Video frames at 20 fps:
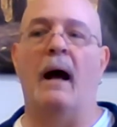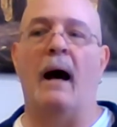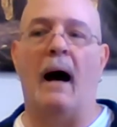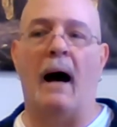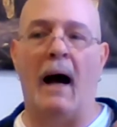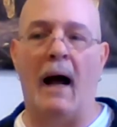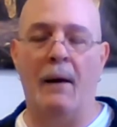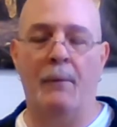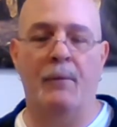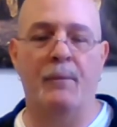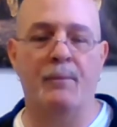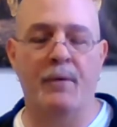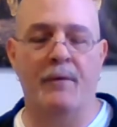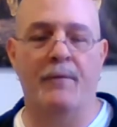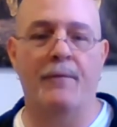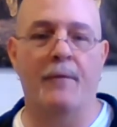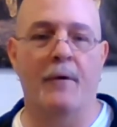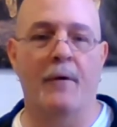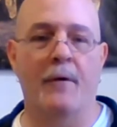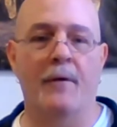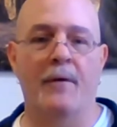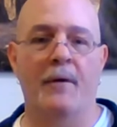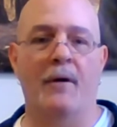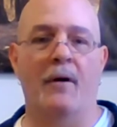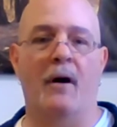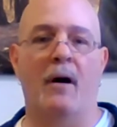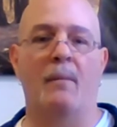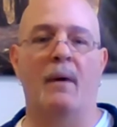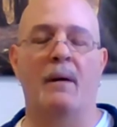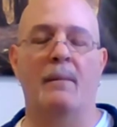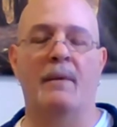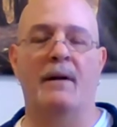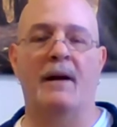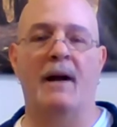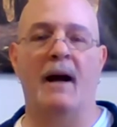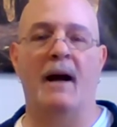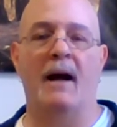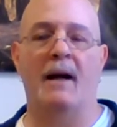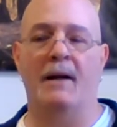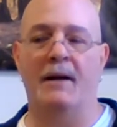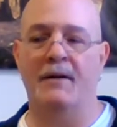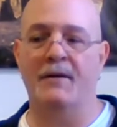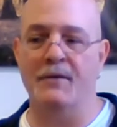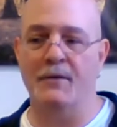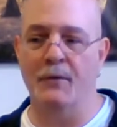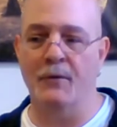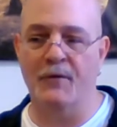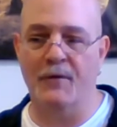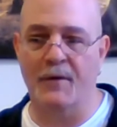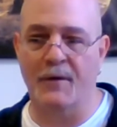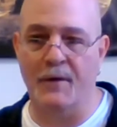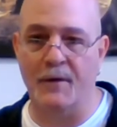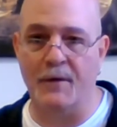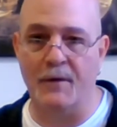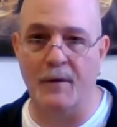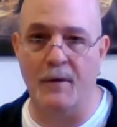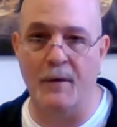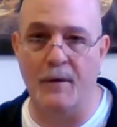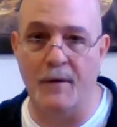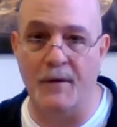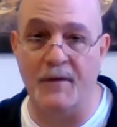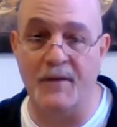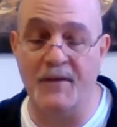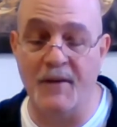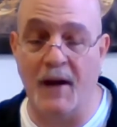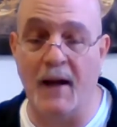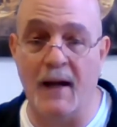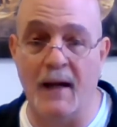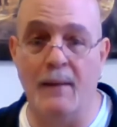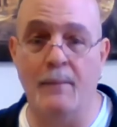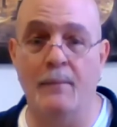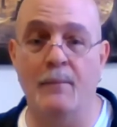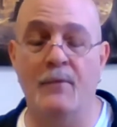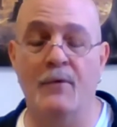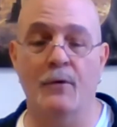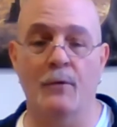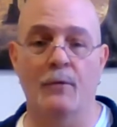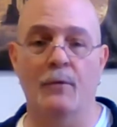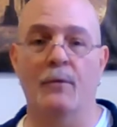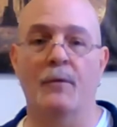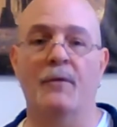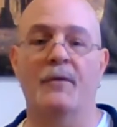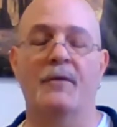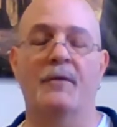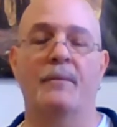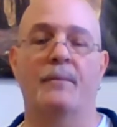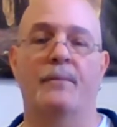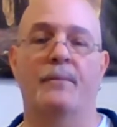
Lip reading: I would prefer that all my mechanics use the same tools.